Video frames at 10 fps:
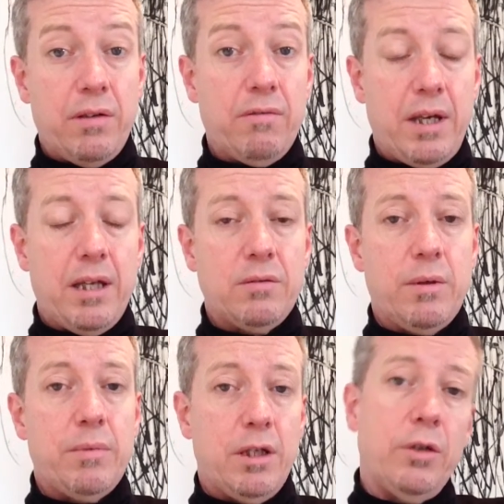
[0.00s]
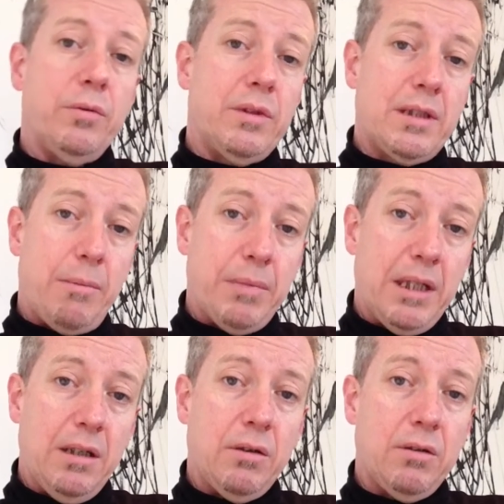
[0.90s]
In fact, when we lose
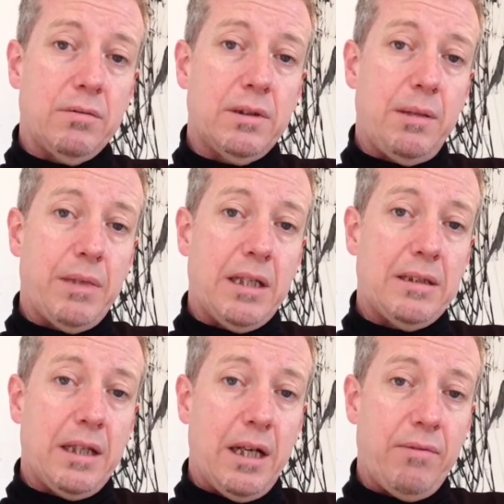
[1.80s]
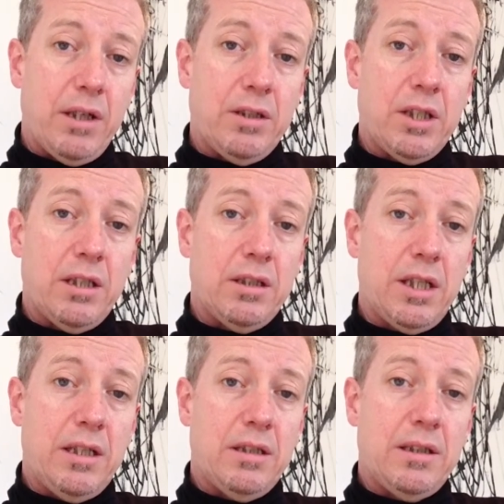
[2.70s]
somebody or something significant
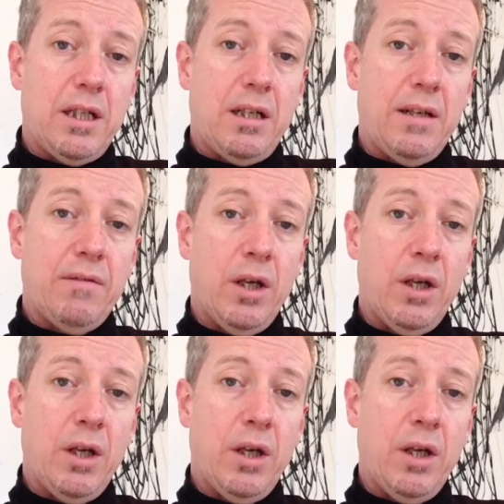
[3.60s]
changes in our life,